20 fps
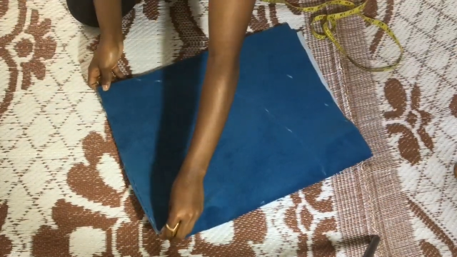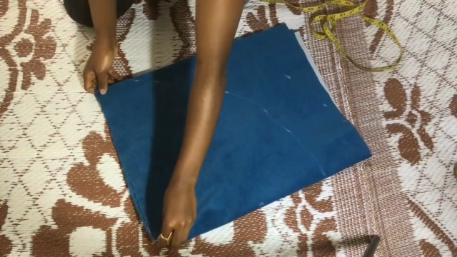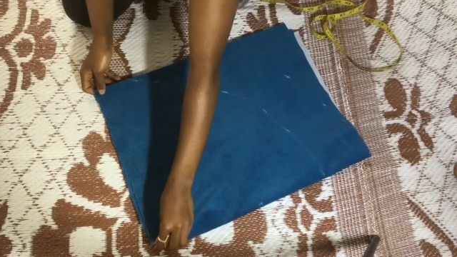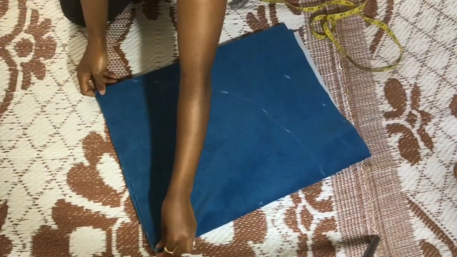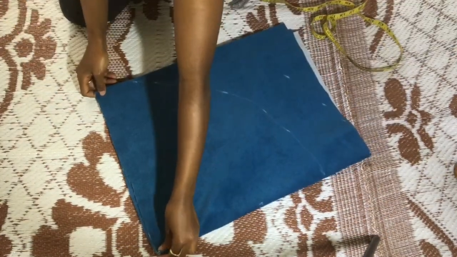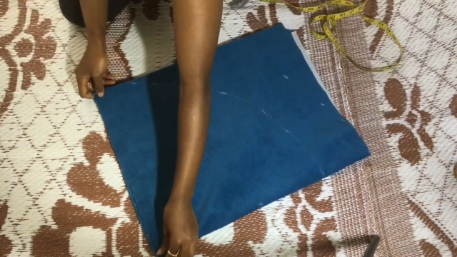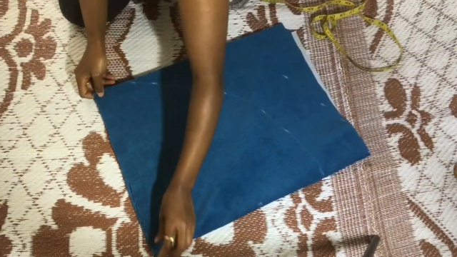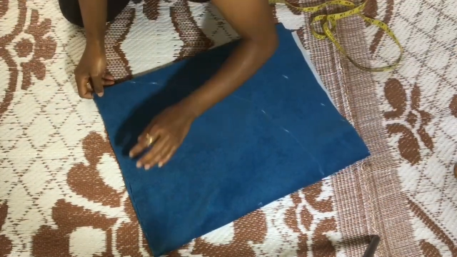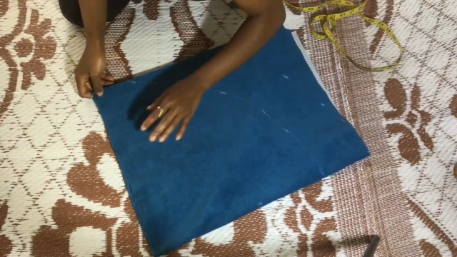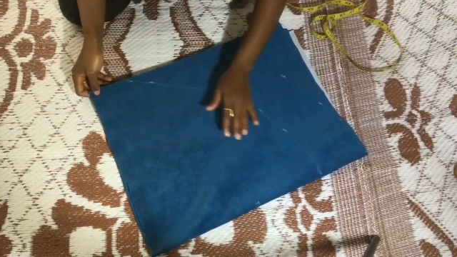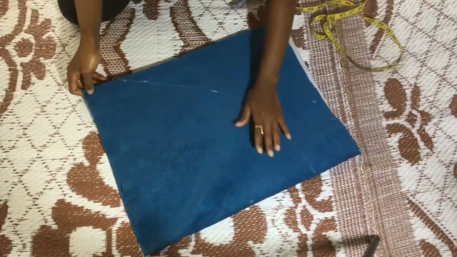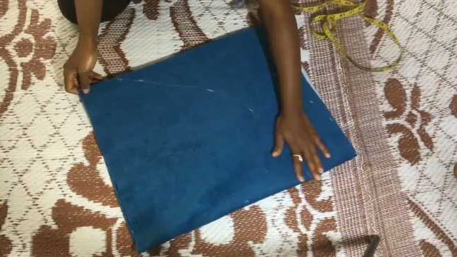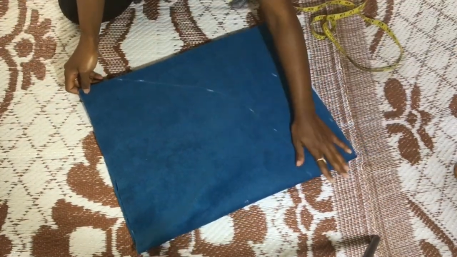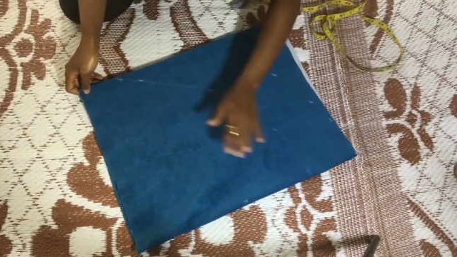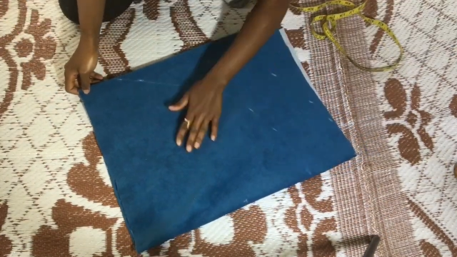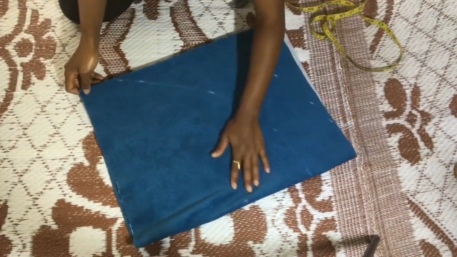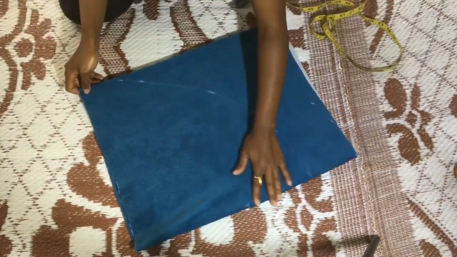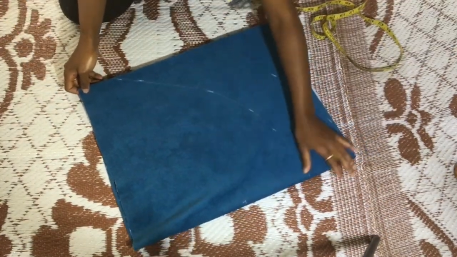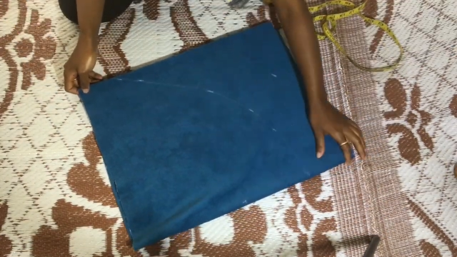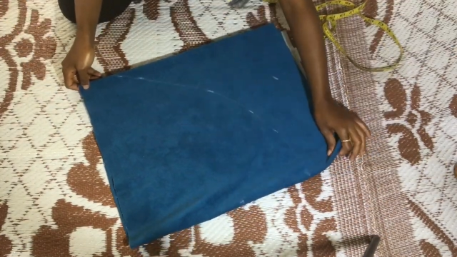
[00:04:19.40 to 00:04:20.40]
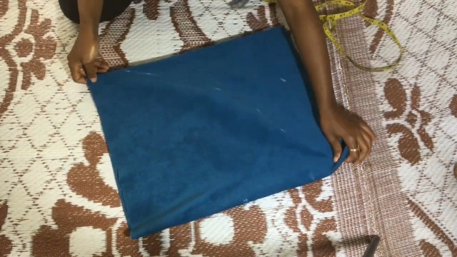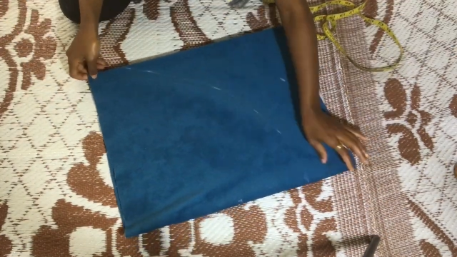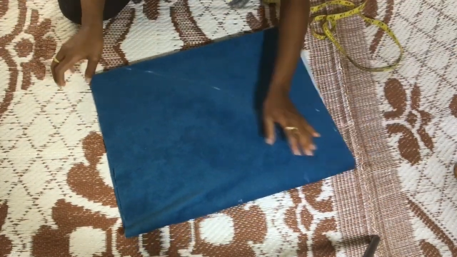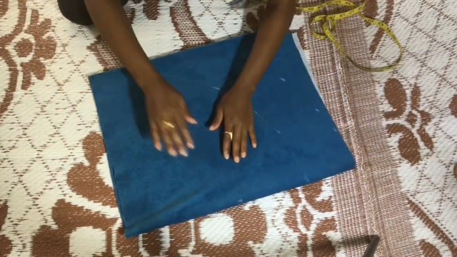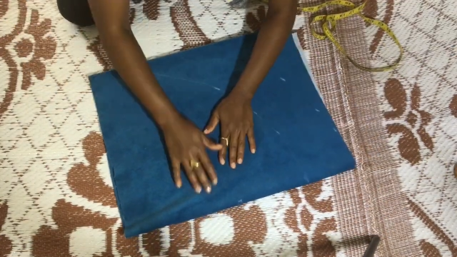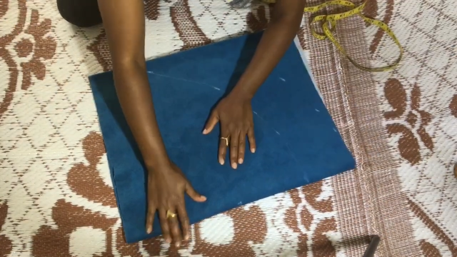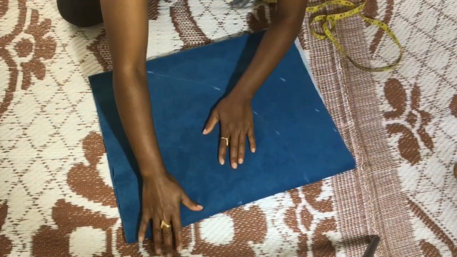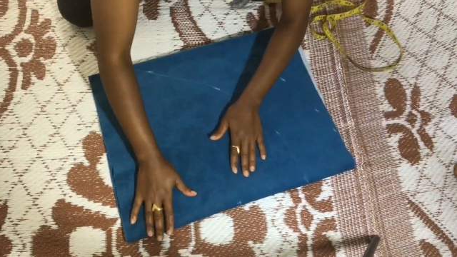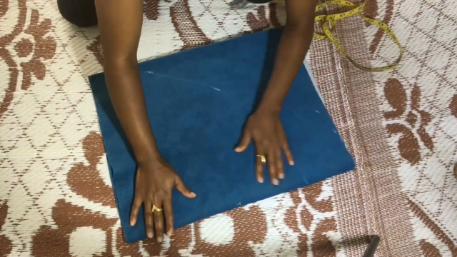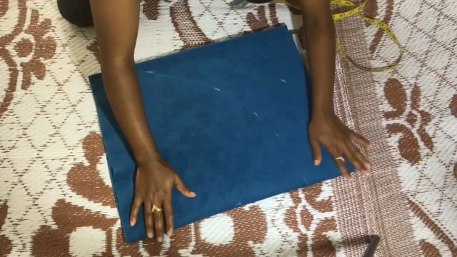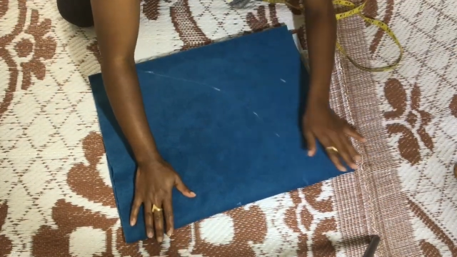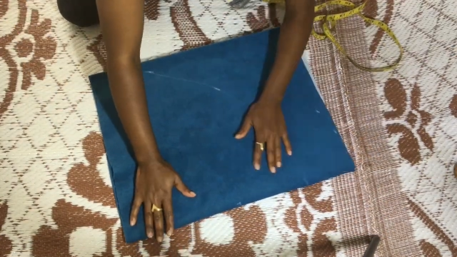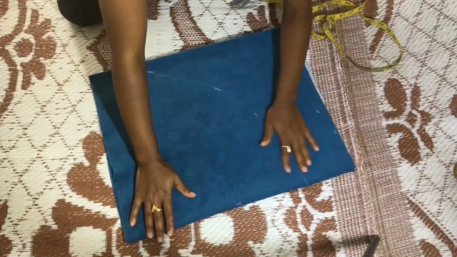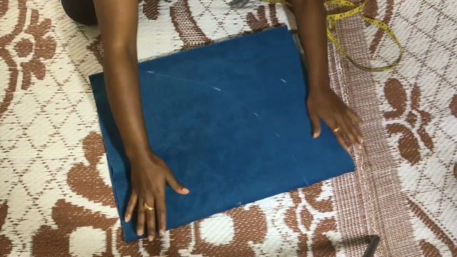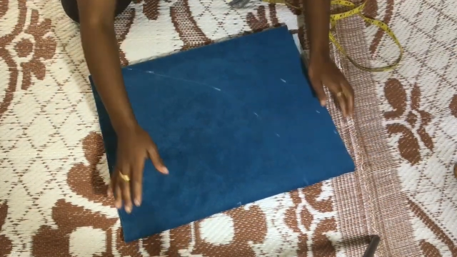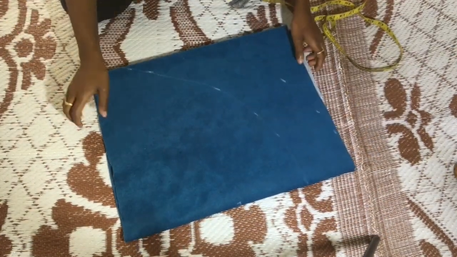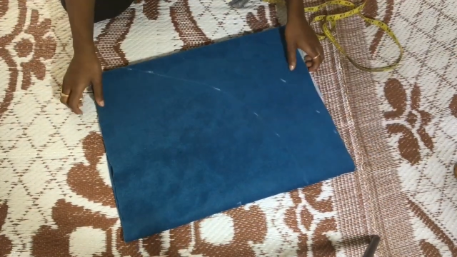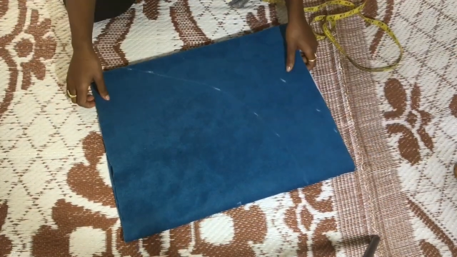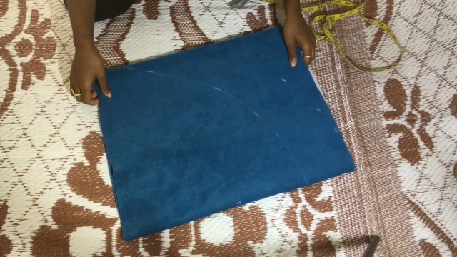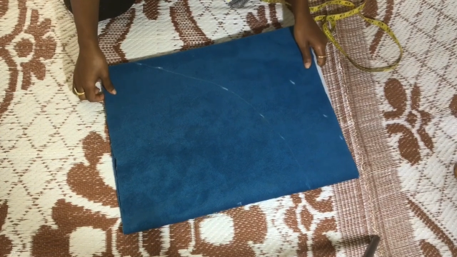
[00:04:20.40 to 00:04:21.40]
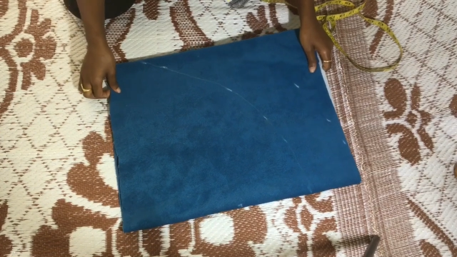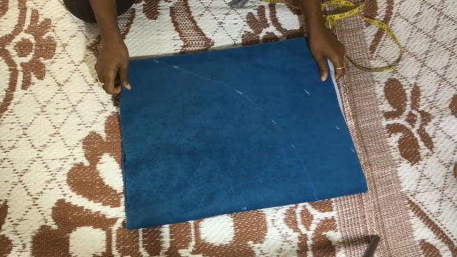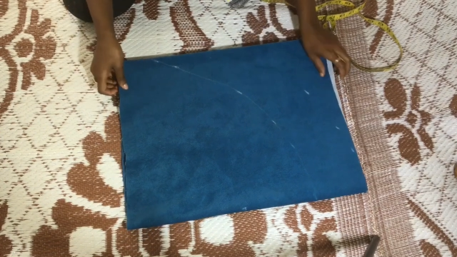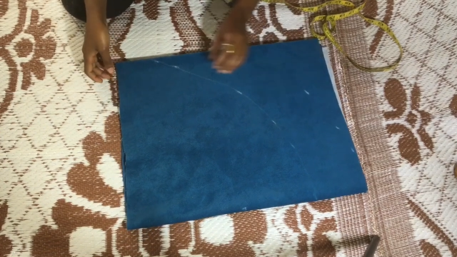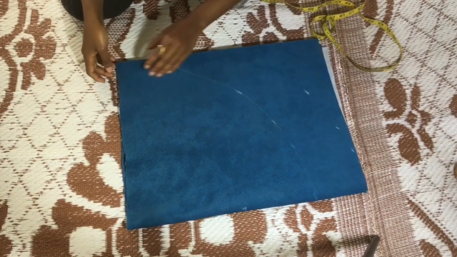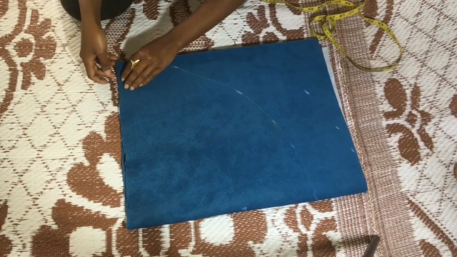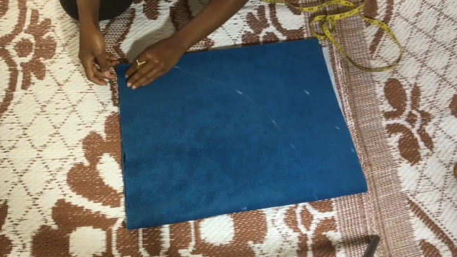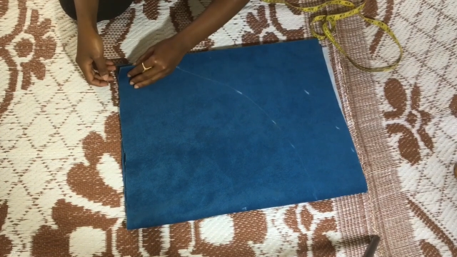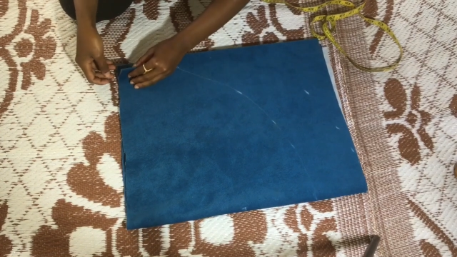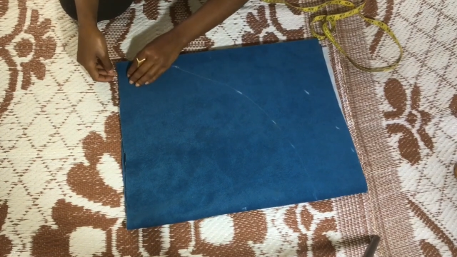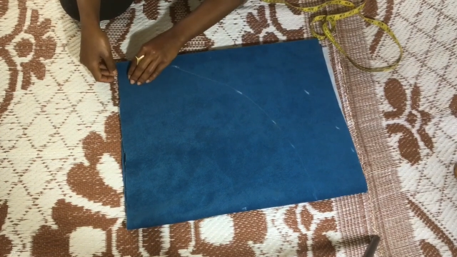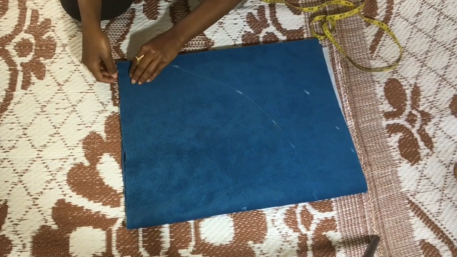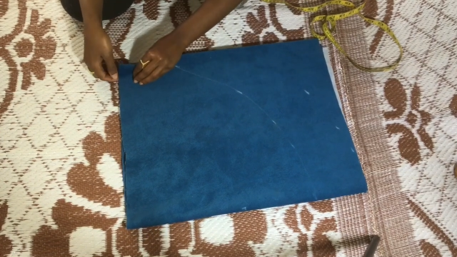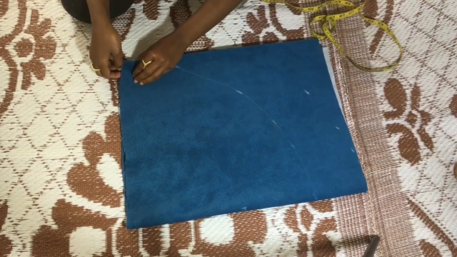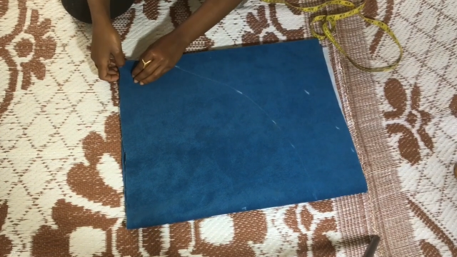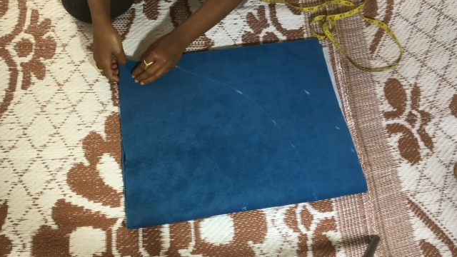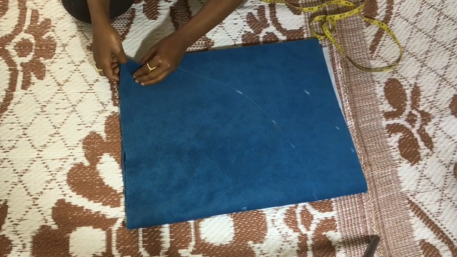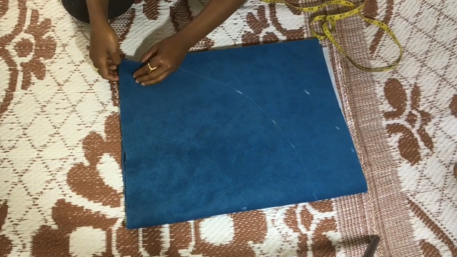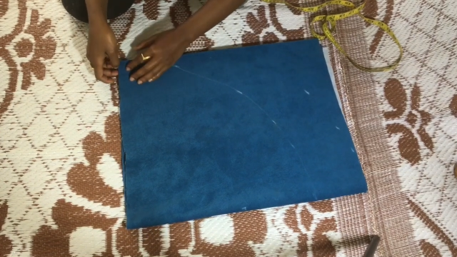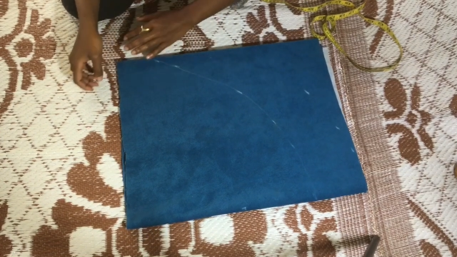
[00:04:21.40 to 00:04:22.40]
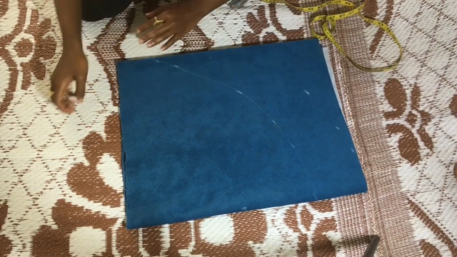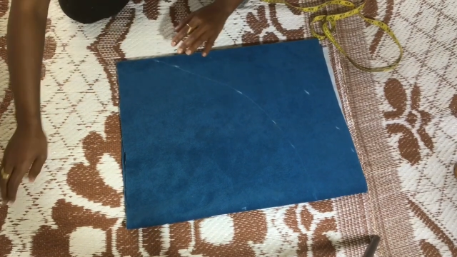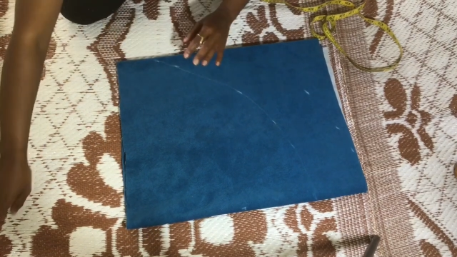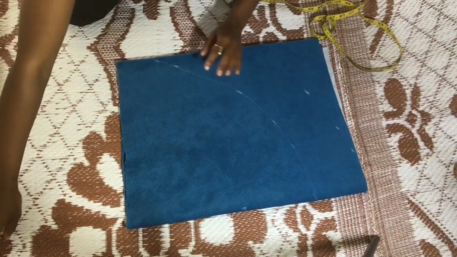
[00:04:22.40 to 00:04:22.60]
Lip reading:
No face is visible, so there are no lips to read.